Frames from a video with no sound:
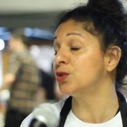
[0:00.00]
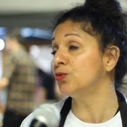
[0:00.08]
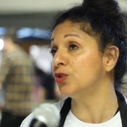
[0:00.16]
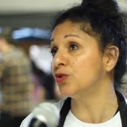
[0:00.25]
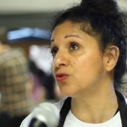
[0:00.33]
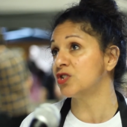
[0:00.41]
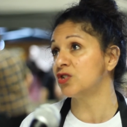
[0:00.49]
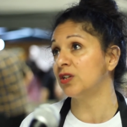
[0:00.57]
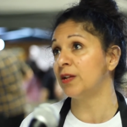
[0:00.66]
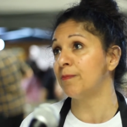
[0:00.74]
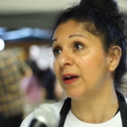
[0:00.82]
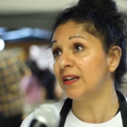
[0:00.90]
It's all
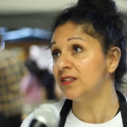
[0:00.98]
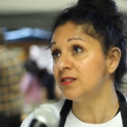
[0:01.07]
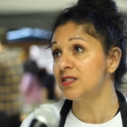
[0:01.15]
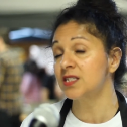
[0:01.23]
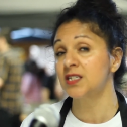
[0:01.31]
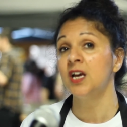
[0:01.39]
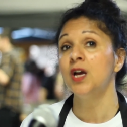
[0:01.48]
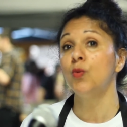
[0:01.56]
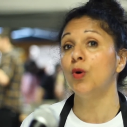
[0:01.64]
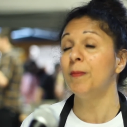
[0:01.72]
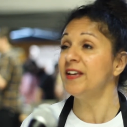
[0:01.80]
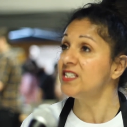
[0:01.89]
nutritionally balanced.
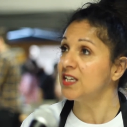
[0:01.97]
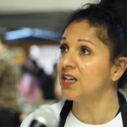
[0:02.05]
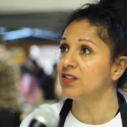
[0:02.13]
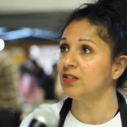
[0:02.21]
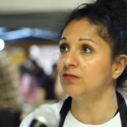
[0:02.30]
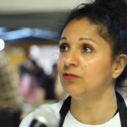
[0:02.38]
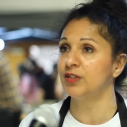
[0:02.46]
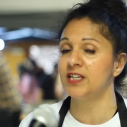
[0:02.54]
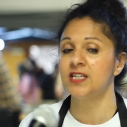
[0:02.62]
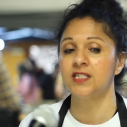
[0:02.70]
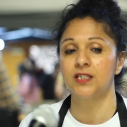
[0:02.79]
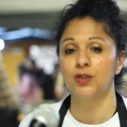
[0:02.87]
What makes it ethical
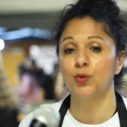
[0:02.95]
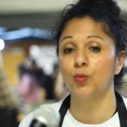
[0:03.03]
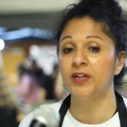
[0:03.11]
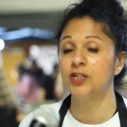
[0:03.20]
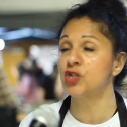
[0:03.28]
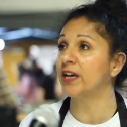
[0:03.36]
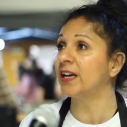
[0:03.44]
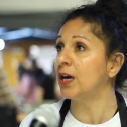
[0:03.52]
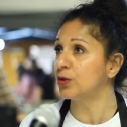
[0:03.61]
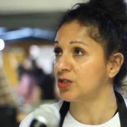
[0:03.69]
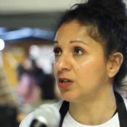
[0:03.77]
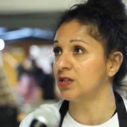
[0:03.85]
is that we check
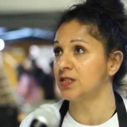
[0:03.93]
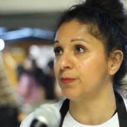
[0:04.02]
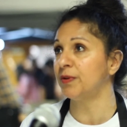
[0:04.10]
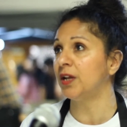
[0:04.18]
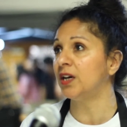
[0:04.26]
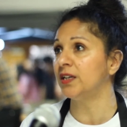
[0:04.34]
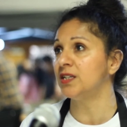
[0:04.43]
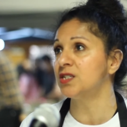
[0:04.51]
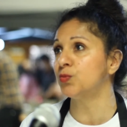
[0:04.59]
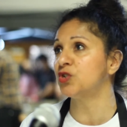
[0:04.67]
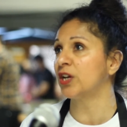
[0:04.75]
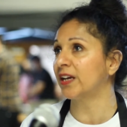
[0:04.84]
out our
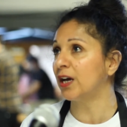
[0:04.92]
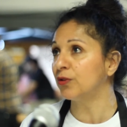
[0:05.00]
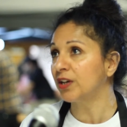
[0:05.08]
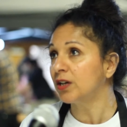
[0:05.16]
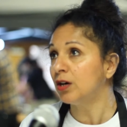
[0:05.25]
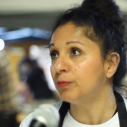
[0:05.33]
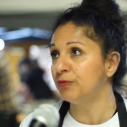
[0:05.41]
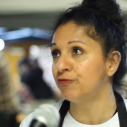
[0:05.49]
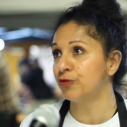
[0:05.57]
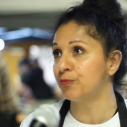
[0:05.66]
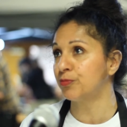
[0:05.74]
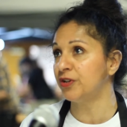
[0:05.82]
suppliers, we check out their carbon
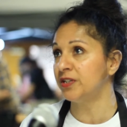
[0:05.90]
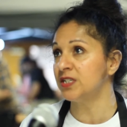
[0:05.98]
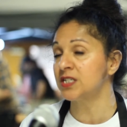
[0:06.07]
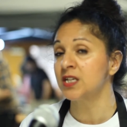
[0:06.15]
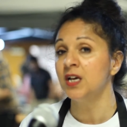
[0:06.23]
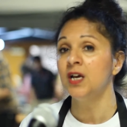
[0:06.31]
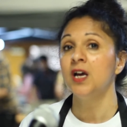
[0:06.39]
footprint,